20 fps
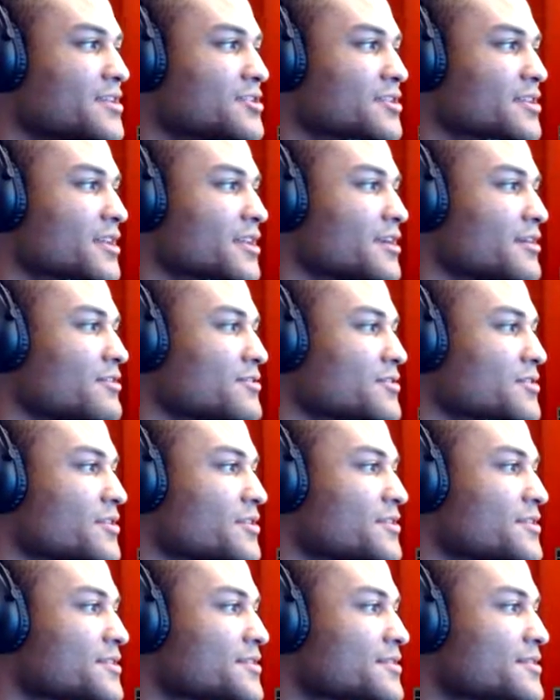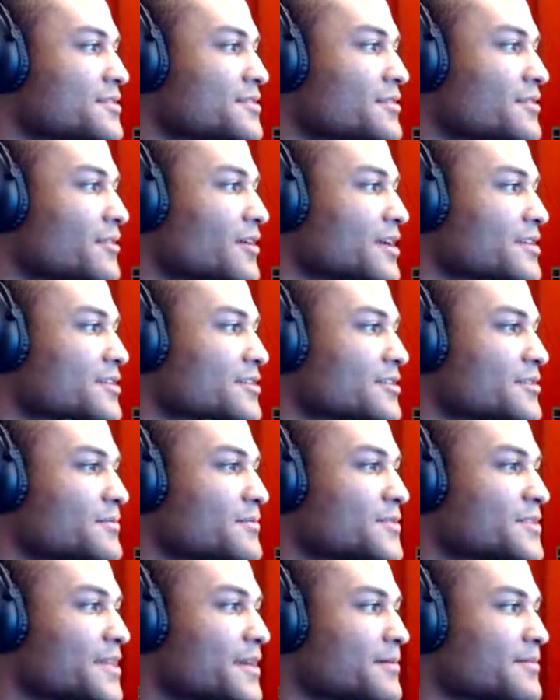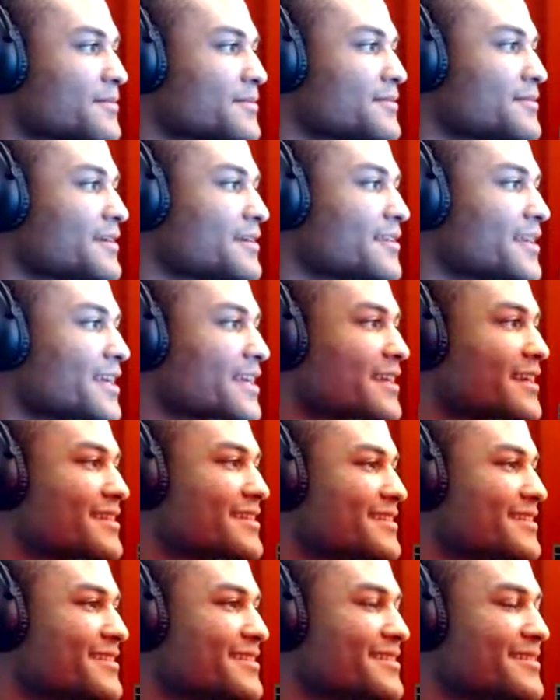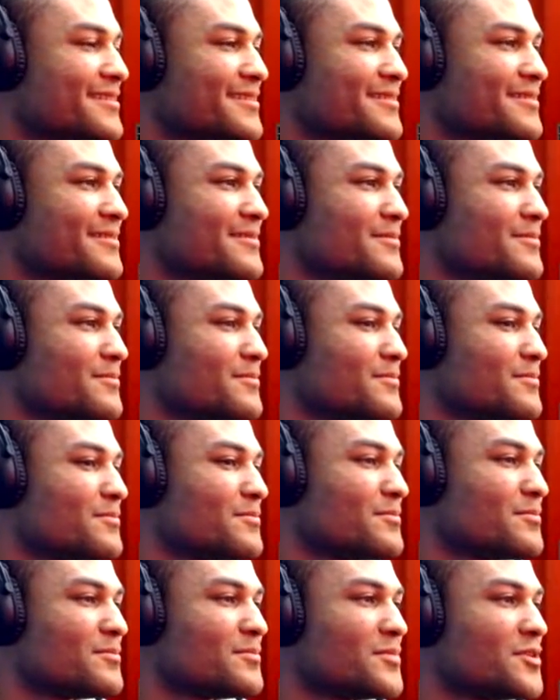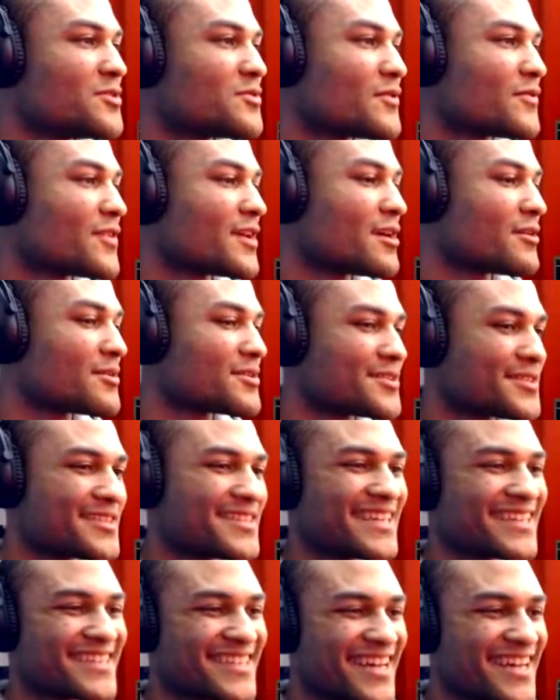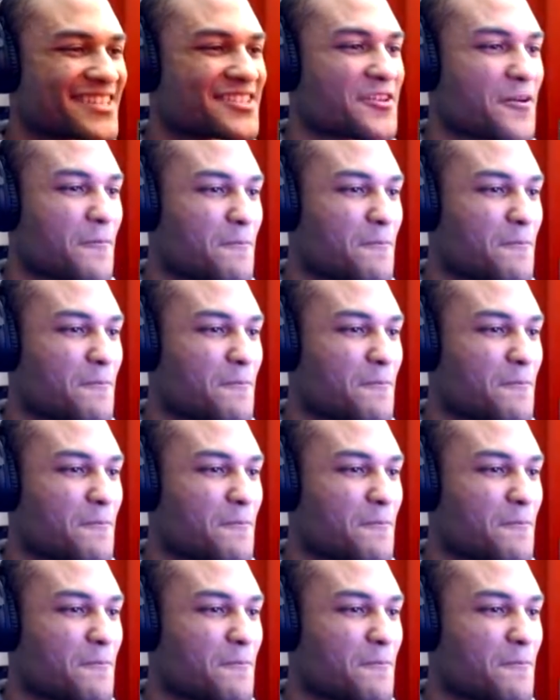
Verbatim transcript: I like each of the characters. Oh, that's a good stamp. I like it. Feature flowers.